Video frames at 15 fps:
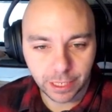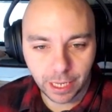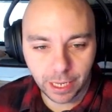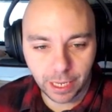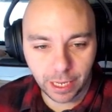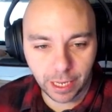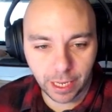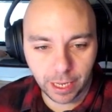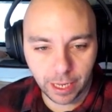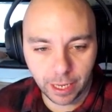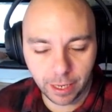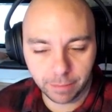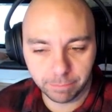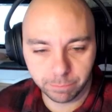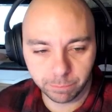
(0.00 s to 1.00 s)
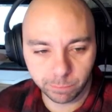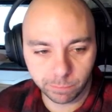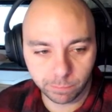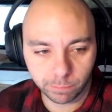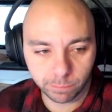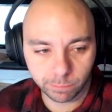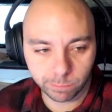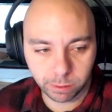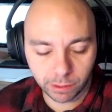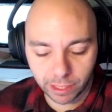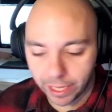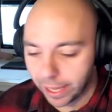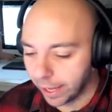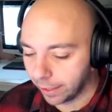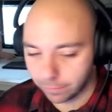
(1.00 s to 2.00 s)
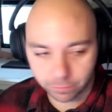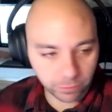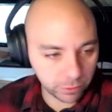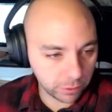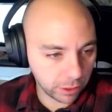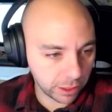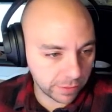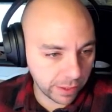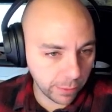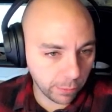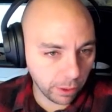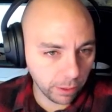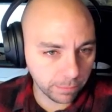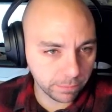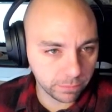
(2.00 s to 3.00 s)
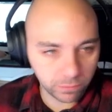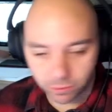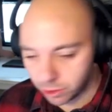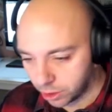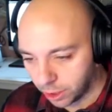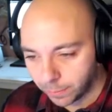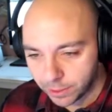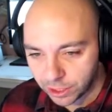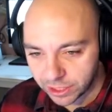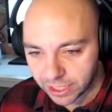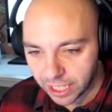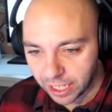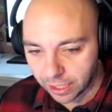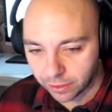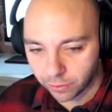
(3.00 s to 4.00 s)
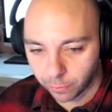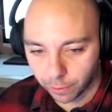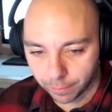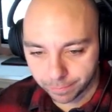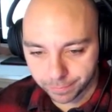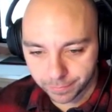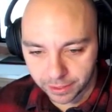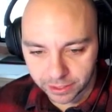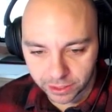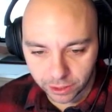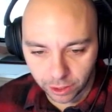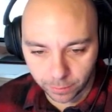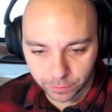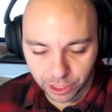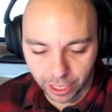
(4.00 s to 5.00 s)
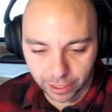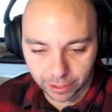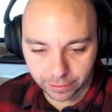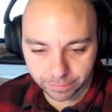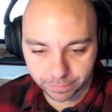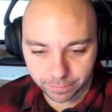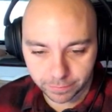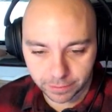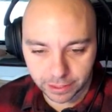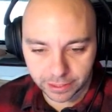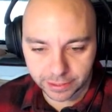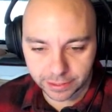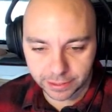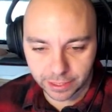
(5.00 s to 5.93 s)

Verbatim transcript: Um, but yeah, I tell you what, shall we just get into it? Let's stop chatting. Let's,